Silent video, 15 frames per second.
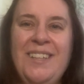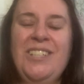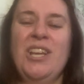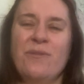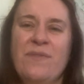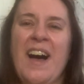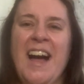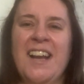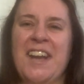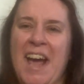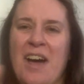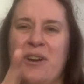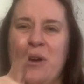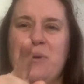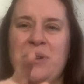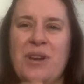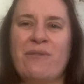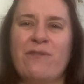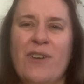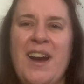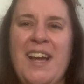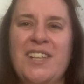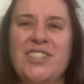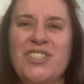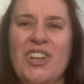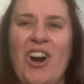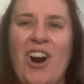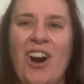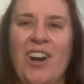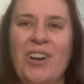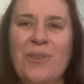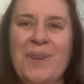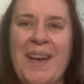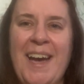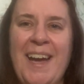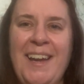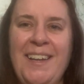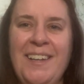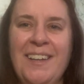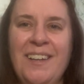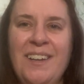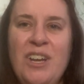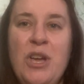you find out who your friends are, okay?